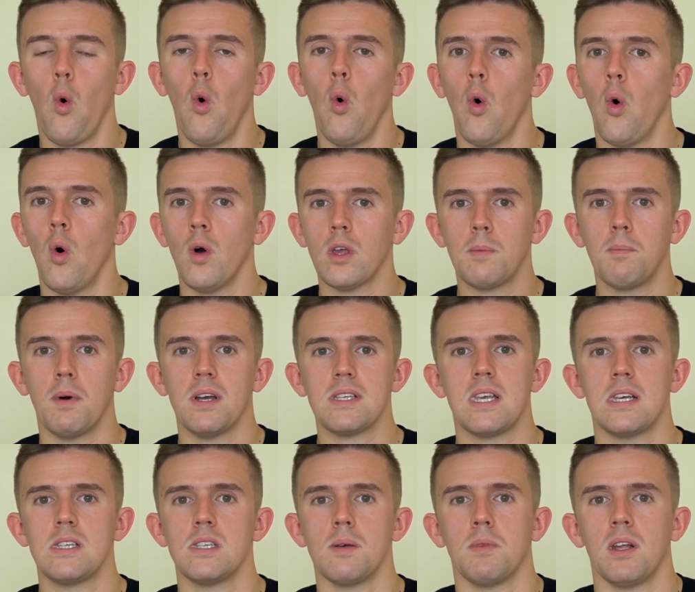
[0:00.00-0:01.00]
Or you might
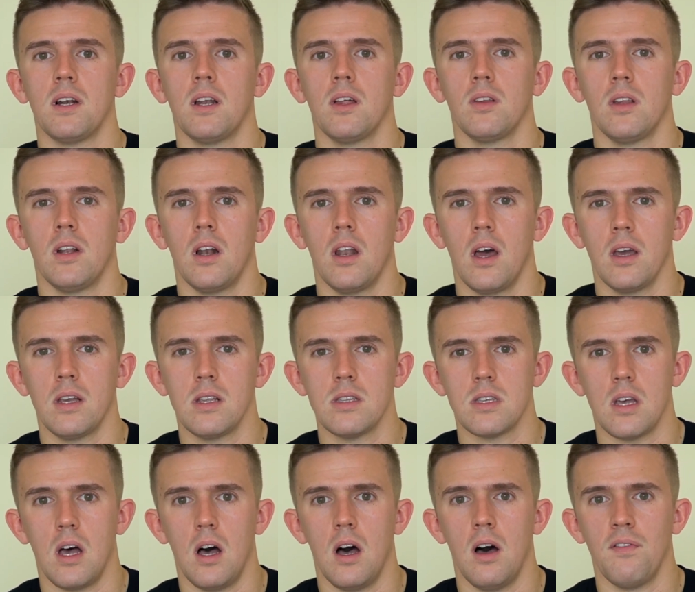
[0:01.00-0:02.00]
say something along the
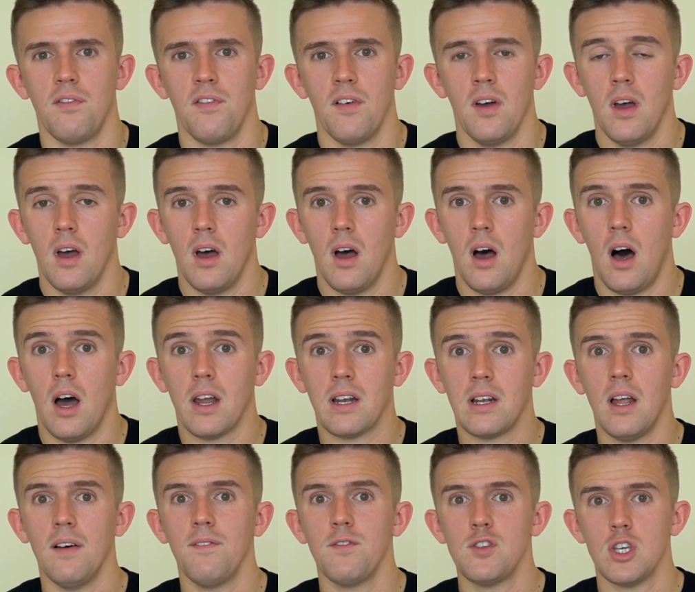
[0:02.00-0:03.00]
lines of, I'd
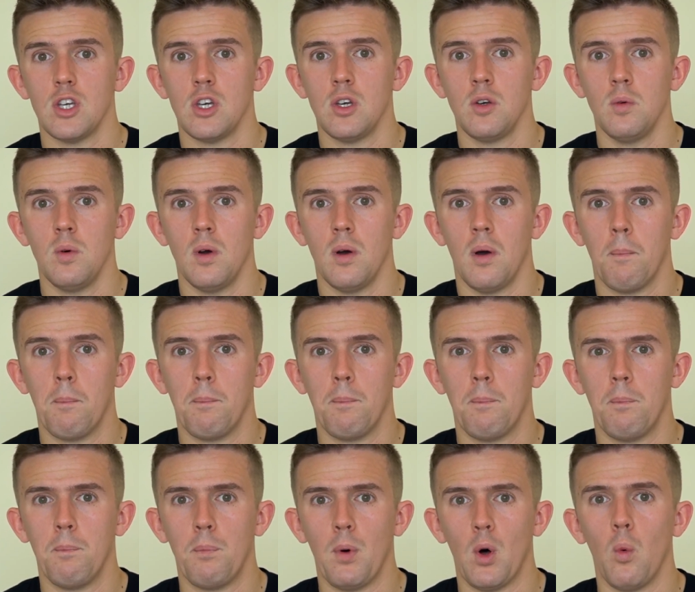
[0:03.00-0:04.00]
love to,
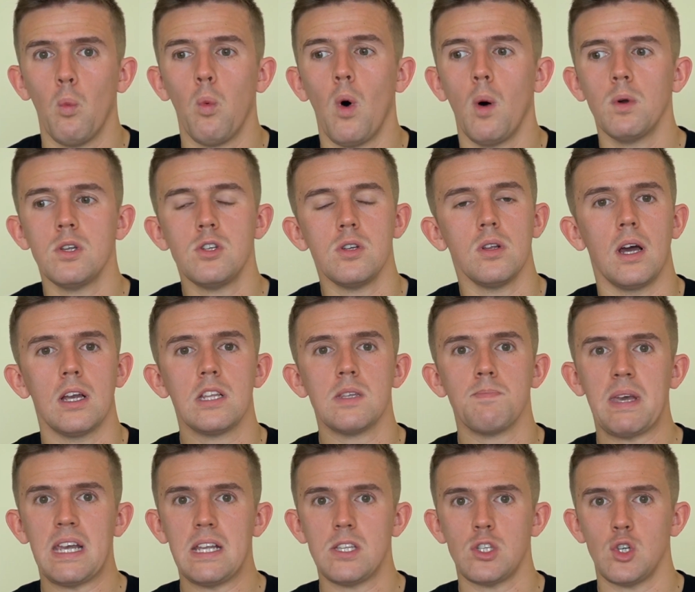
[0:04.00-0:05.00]
but what would you like
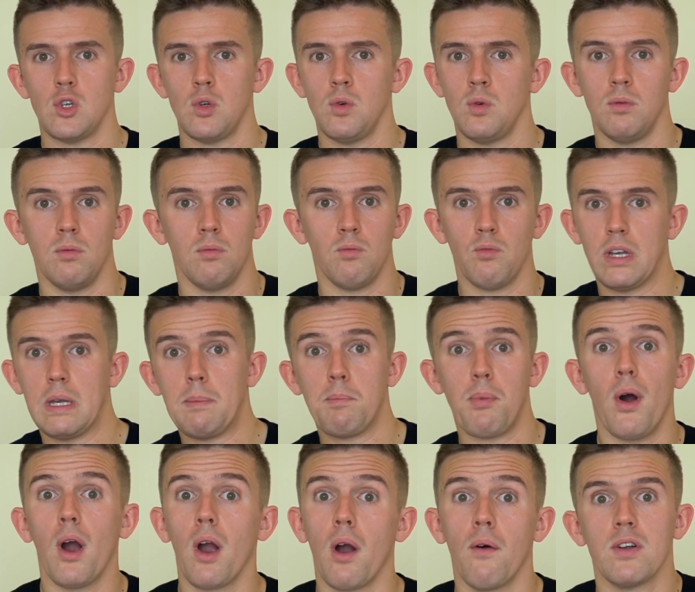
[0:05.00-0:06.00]
me to
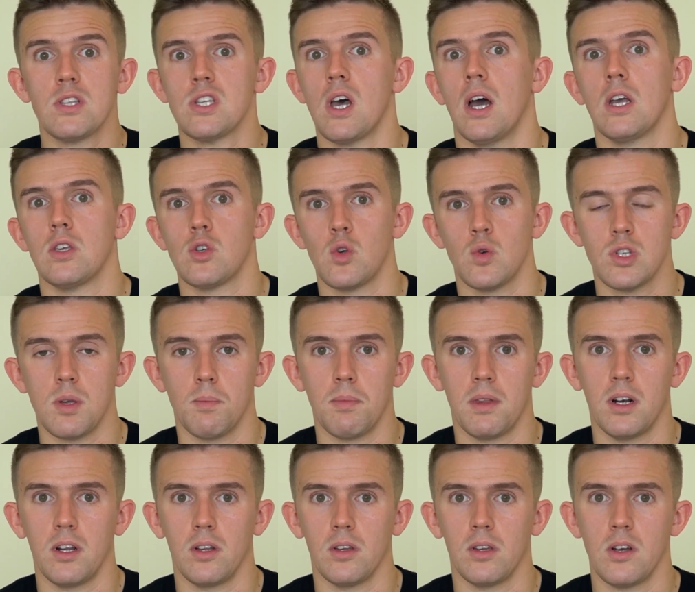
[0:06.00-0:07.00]
reprioritize, or
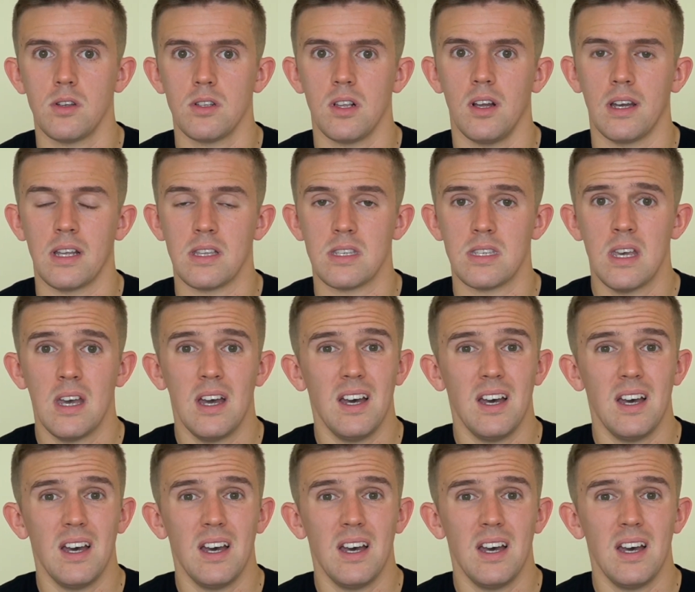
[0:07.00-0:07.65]
something along those lines.